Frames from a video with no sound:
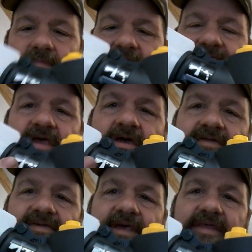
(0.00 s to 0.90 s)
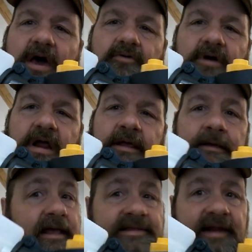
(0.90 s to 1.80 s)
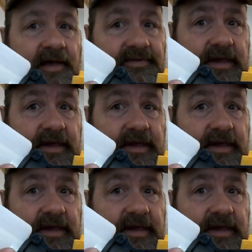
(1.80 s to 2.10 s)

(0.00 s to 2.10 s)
if you can see the O-ring, it's not